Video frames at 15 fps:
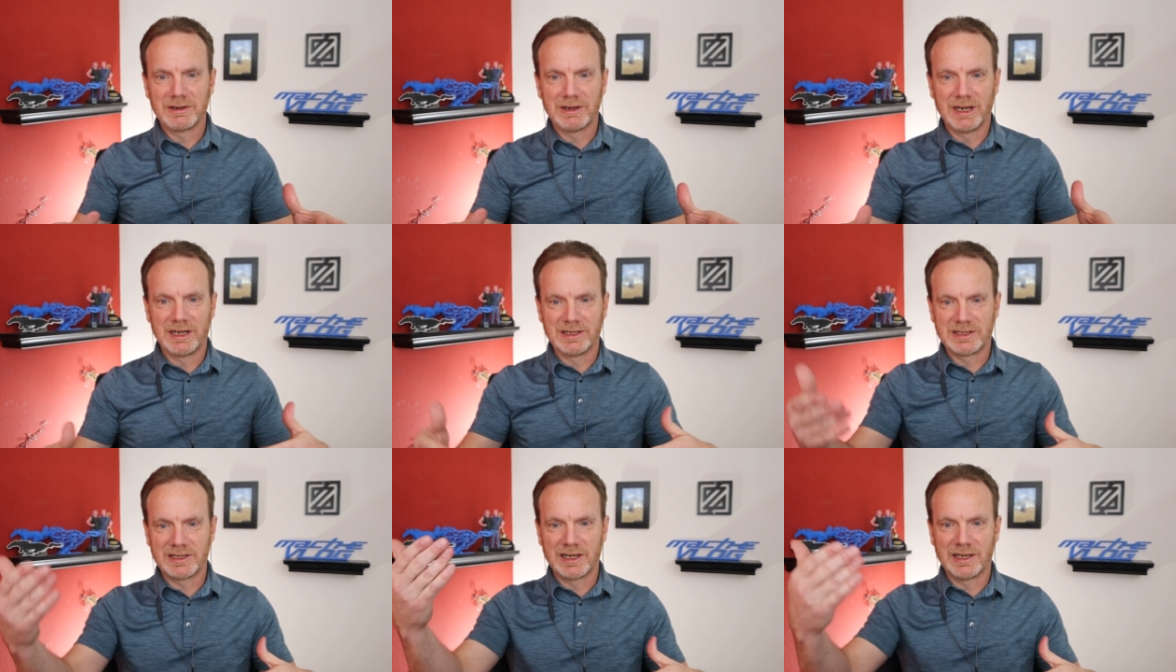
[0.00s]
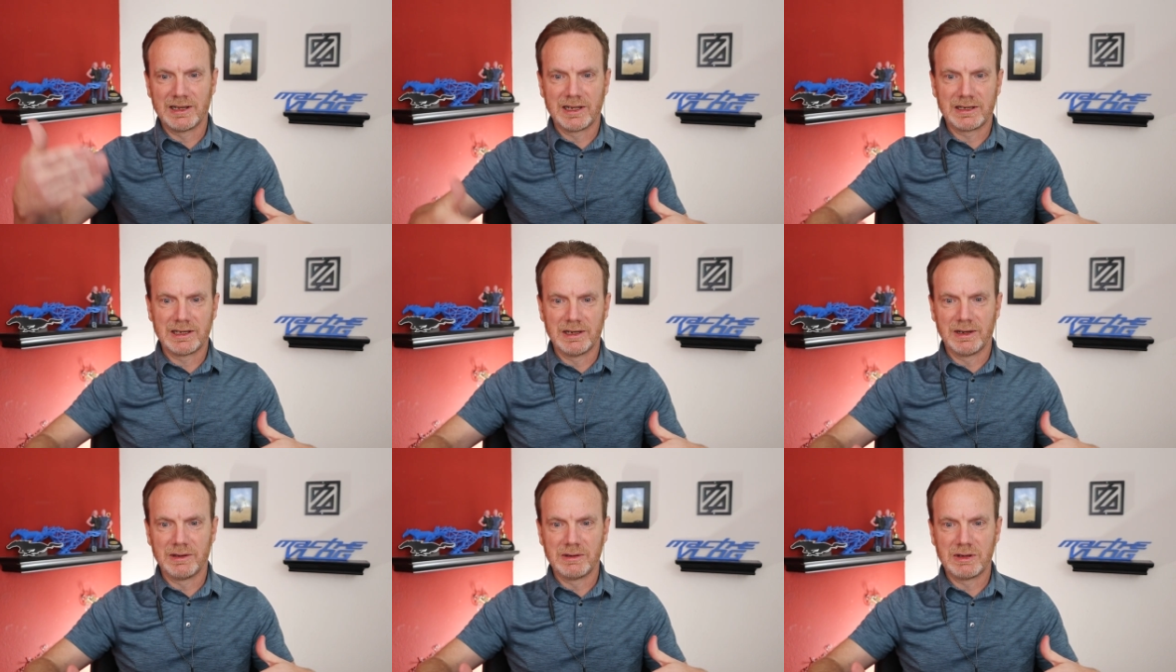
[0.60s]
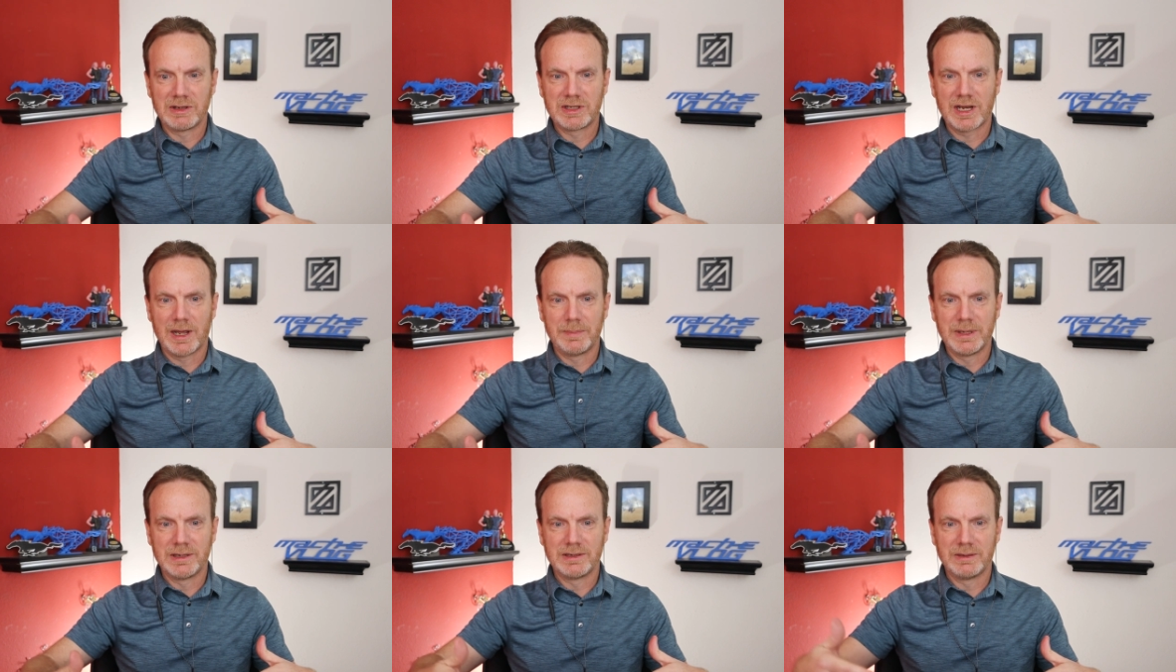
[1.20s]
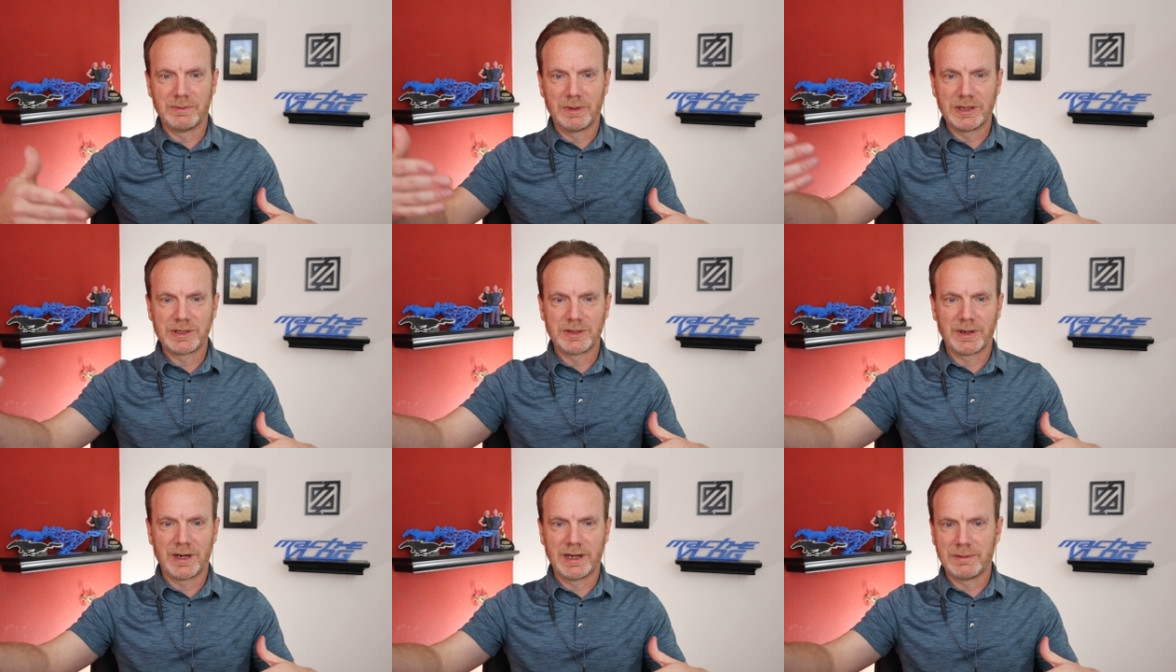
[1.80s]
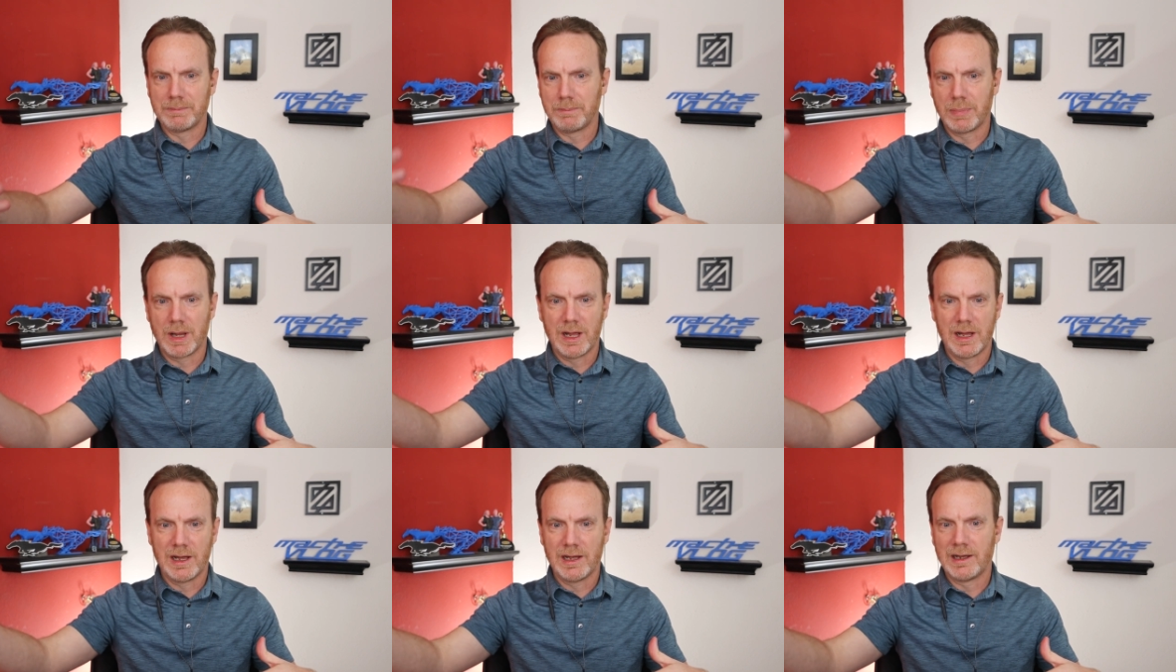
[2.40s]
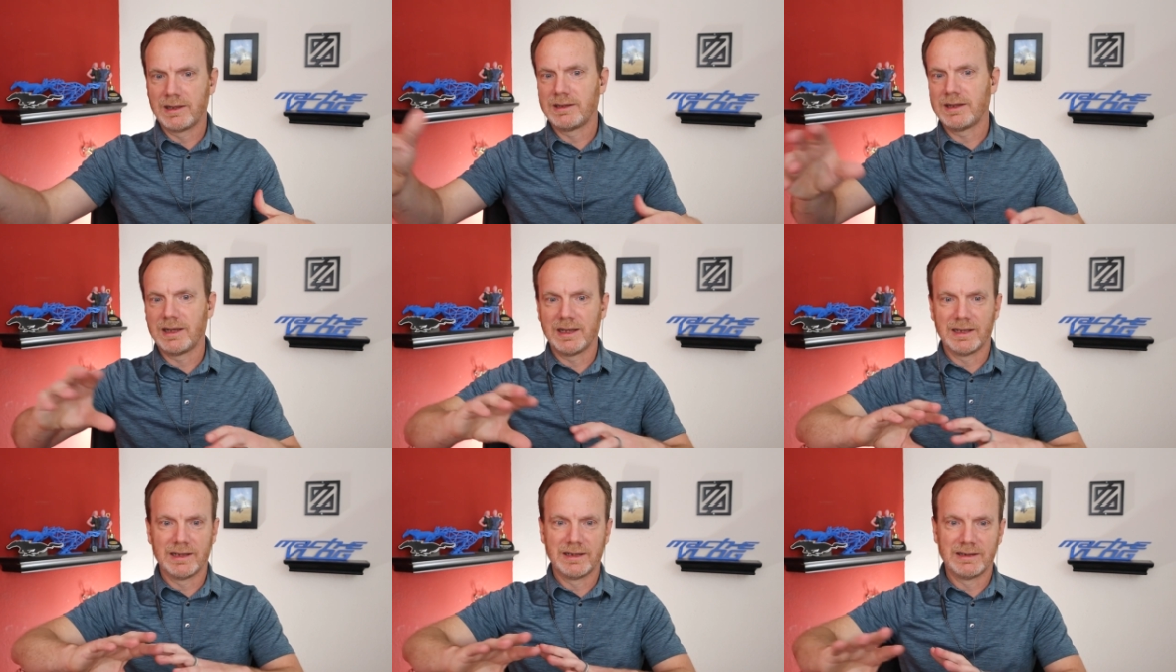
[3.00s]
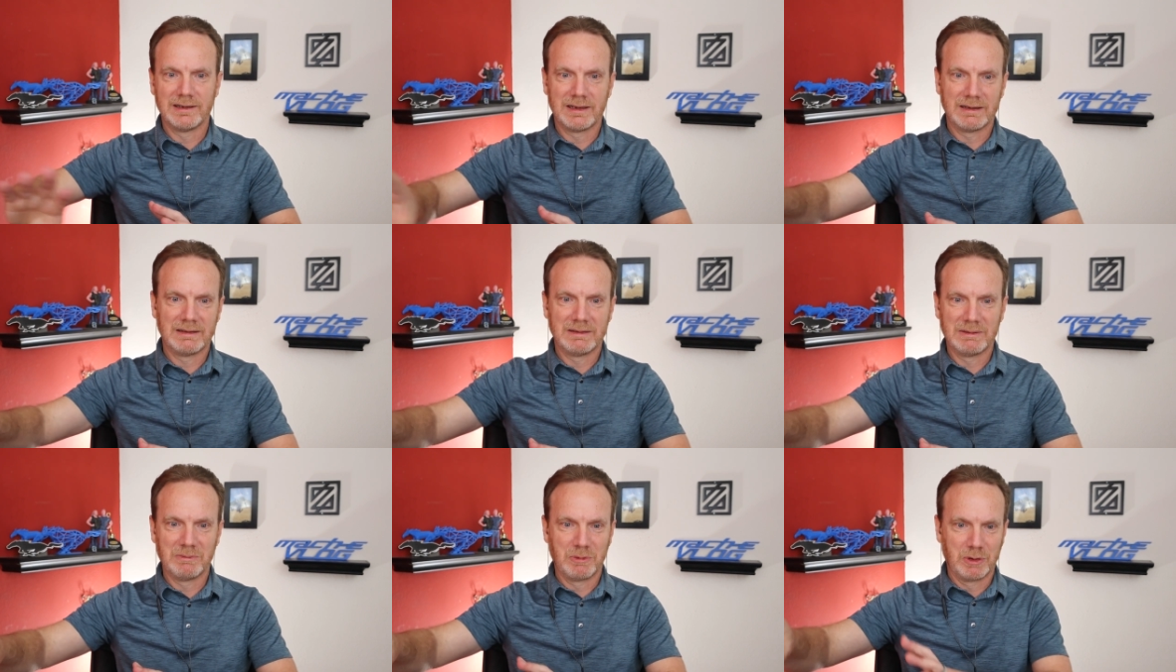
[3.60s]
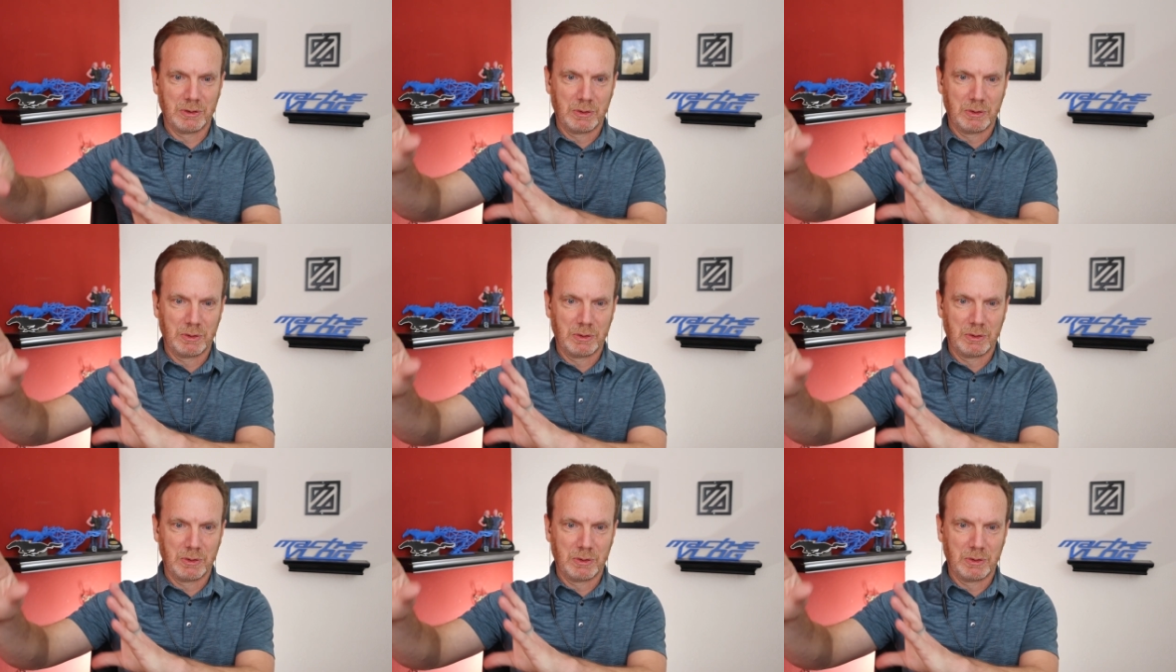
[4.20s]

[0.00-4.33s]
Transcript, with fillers: it could say like you know stop into restaurant blah and we're,